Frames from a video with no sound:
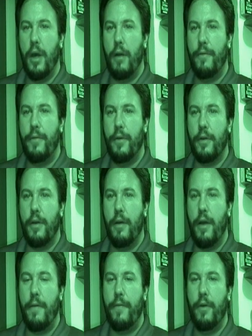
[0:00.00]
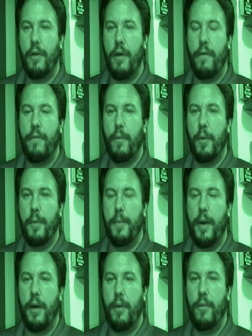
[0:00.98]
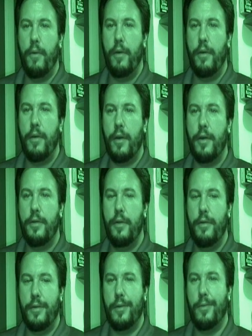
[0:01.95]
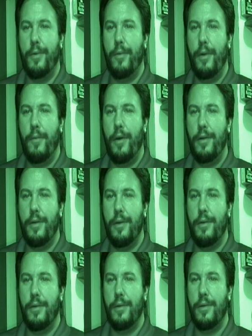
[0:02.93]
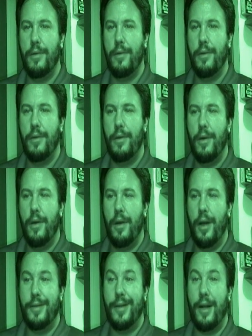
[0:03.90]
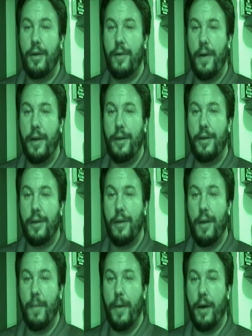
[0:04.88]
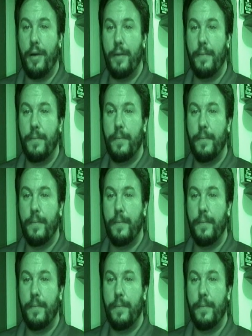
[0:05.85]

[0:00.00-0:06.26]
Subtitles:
I feel uncomfortable about it. What do you think I should do? He says, well, what do you want to do? I said, I don't know. I need to think about it.